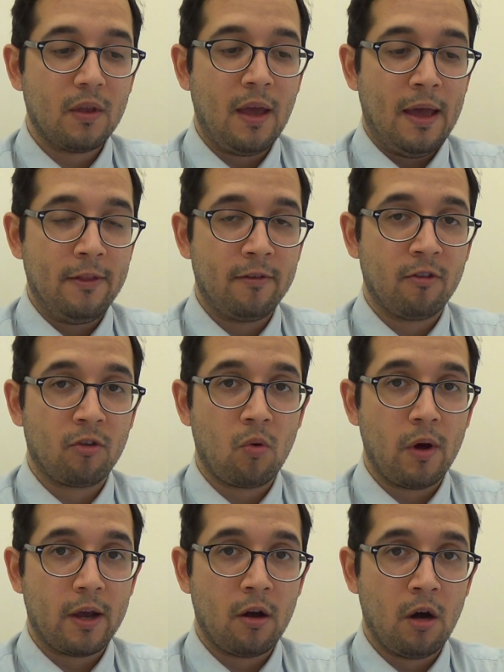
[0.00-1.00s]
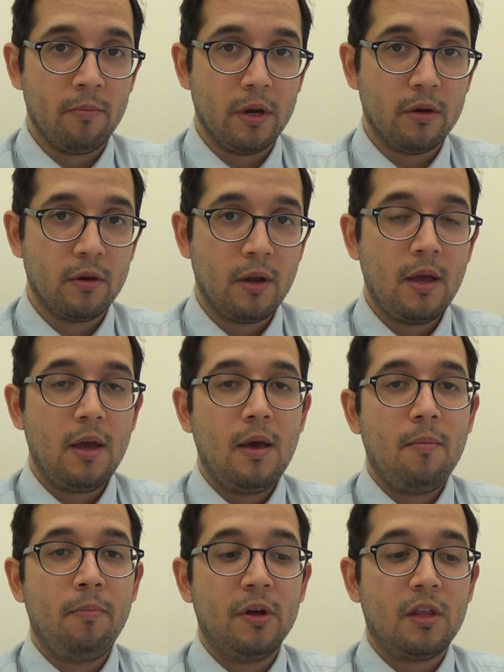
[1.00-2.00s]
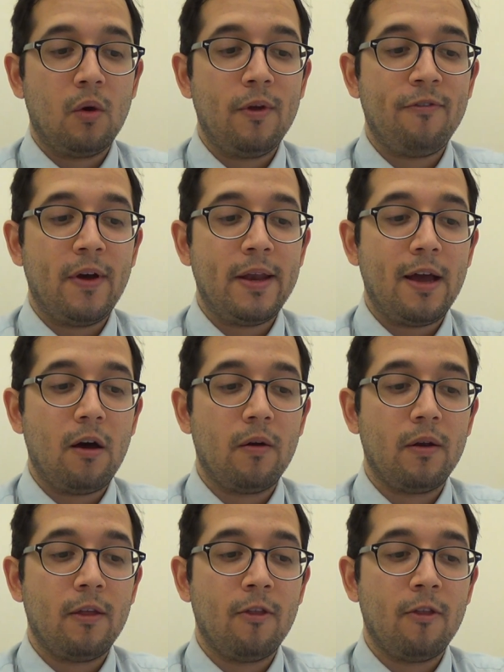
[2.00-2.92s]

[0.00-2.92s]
and this is quite common. But then we find out